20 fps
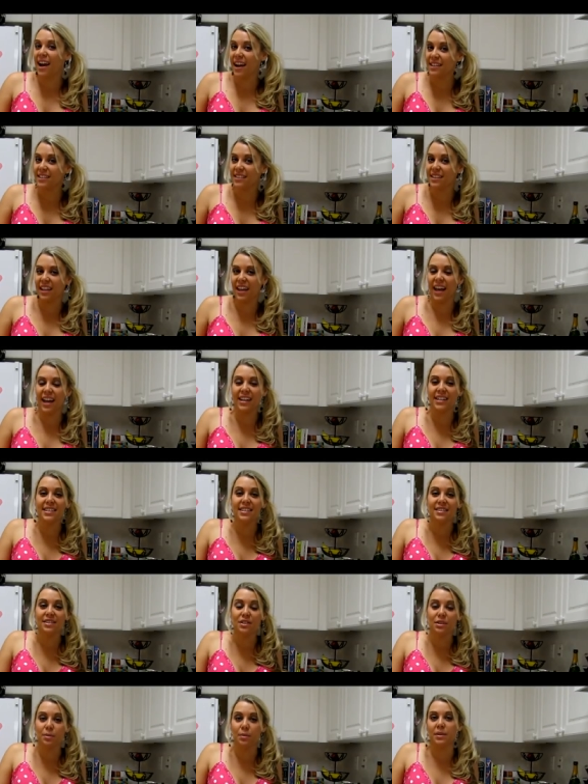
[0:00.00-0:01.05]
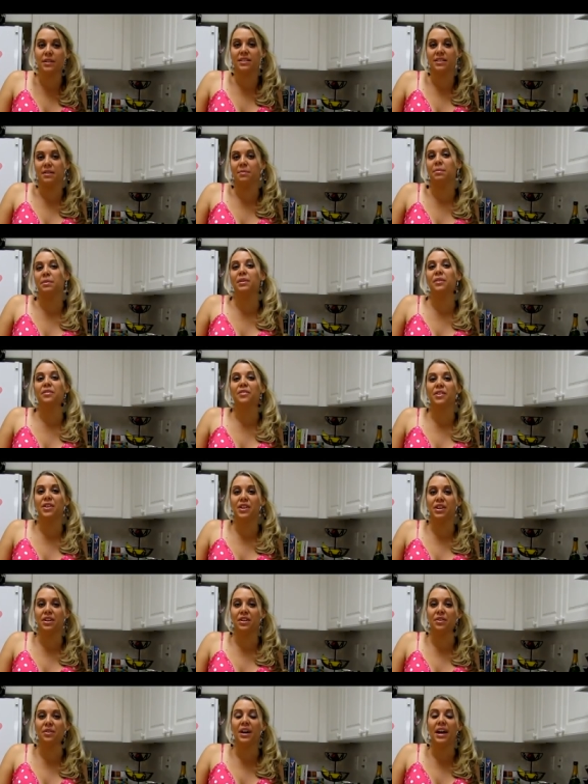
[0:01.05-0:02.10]
excellent and it's super simple for
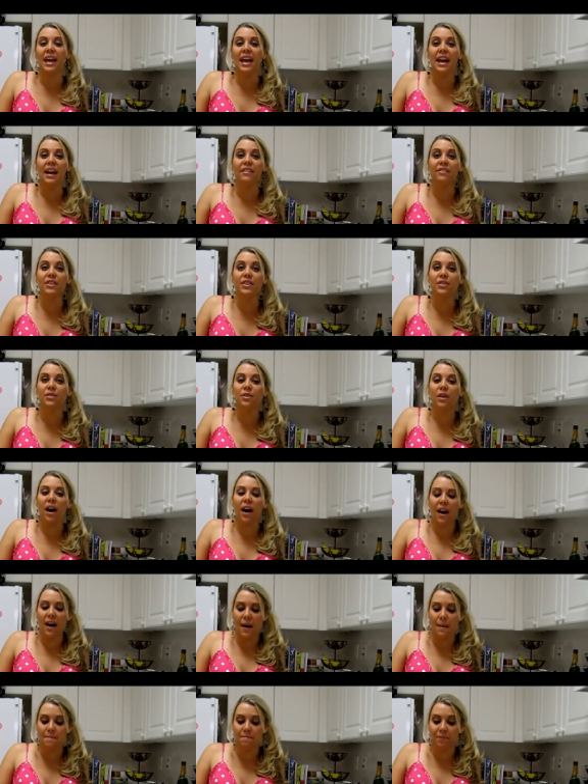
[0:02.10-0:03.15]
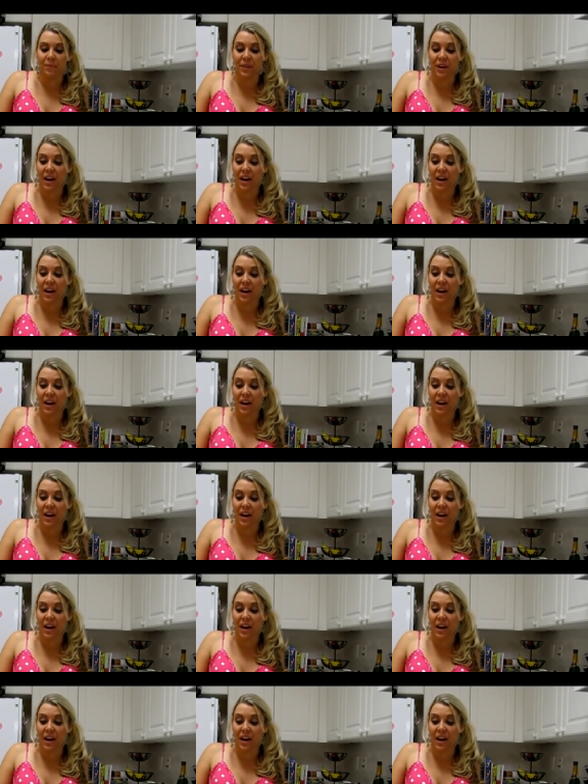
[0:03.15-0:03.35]
you if you um,